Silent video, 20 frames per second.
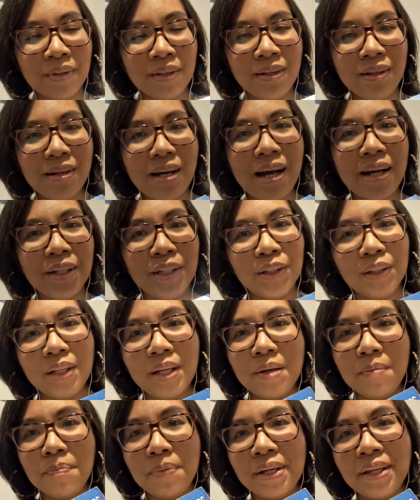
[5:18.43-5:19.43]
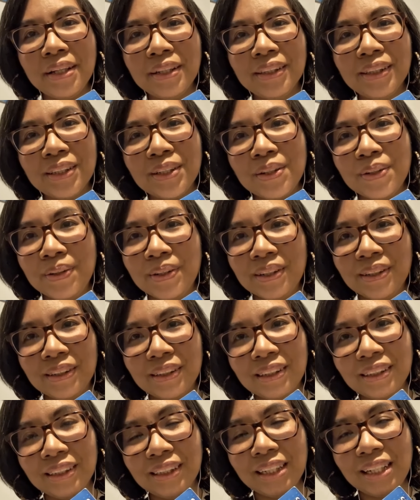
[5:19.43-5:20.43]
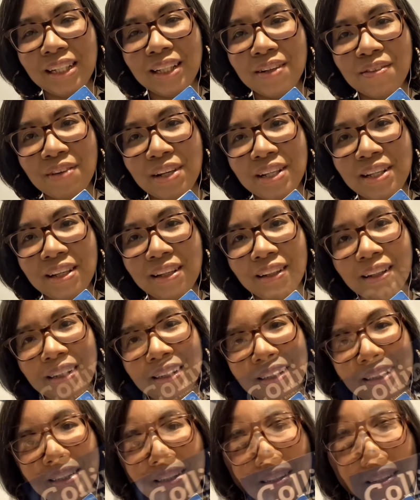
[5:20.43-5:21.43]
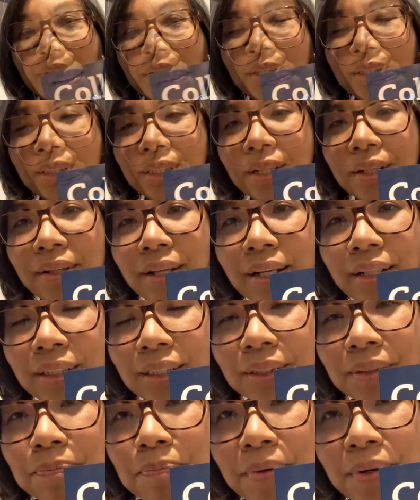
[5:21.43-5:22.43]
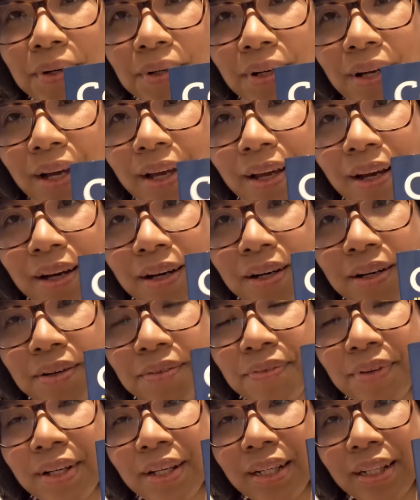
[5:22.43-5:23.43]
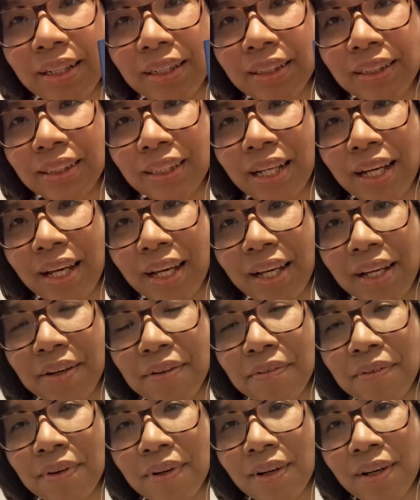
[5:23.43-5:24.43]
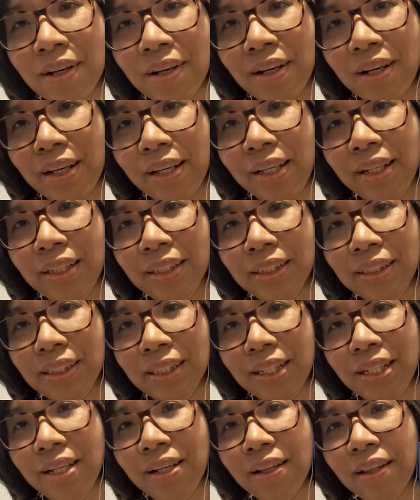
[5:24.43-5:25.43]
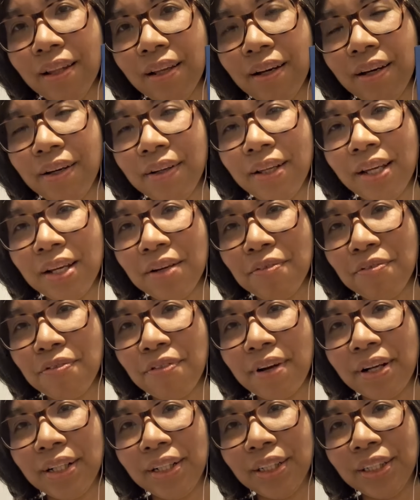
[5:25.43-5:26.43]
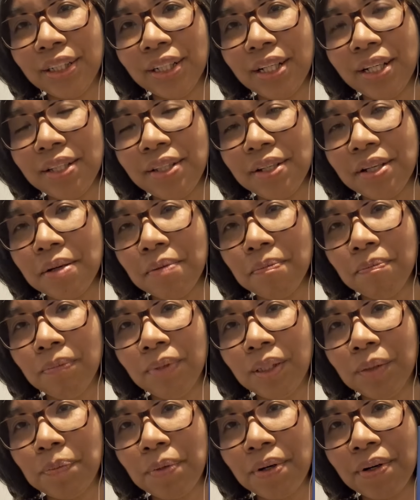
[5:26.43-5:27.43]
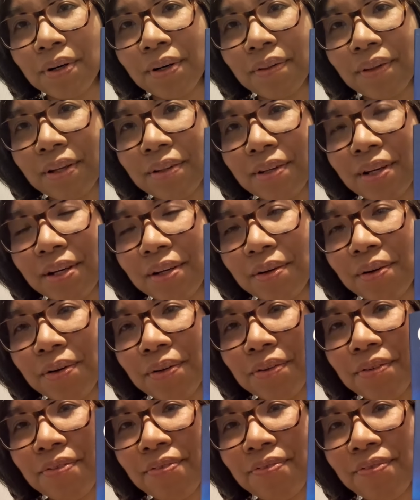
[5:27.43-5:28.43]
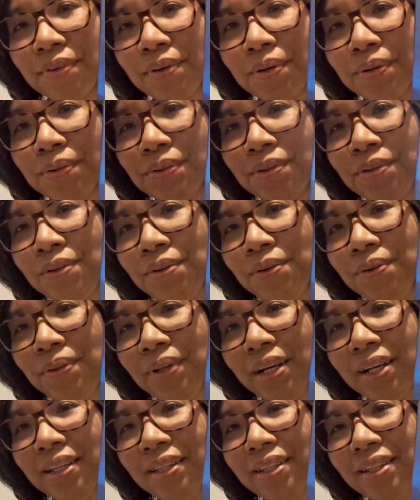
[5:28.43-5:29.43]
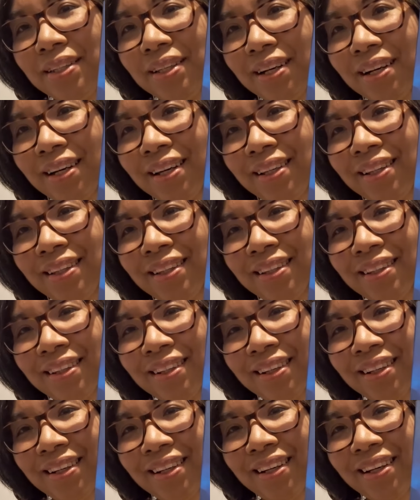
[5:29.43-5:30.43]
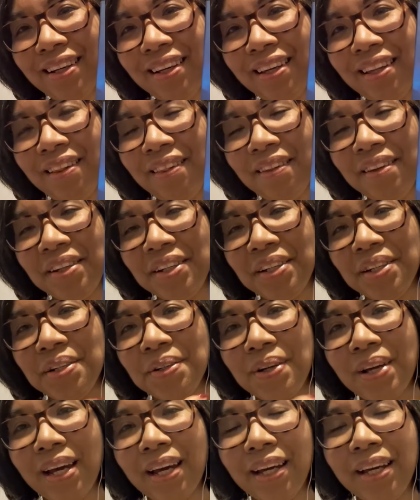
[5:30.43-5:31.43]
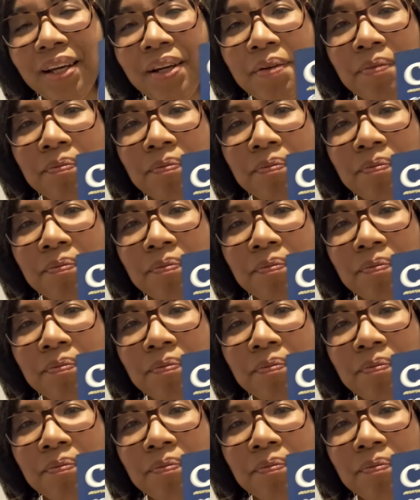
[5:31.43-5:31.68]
actually be a student to see the reading list. So the next book I have is a easy learning French idioms book that I got for $2.99 in the UK.